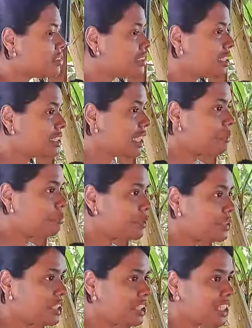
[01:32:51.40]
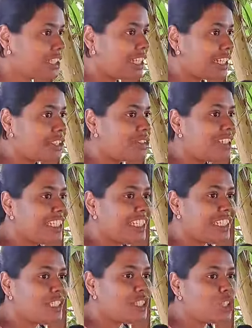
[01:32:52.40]
the same position. That's why
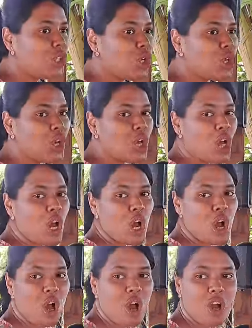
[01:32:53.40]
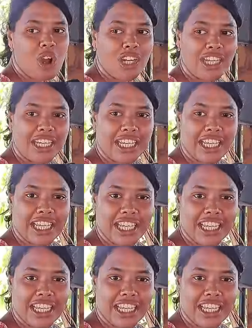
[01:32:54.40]
there is no holiday.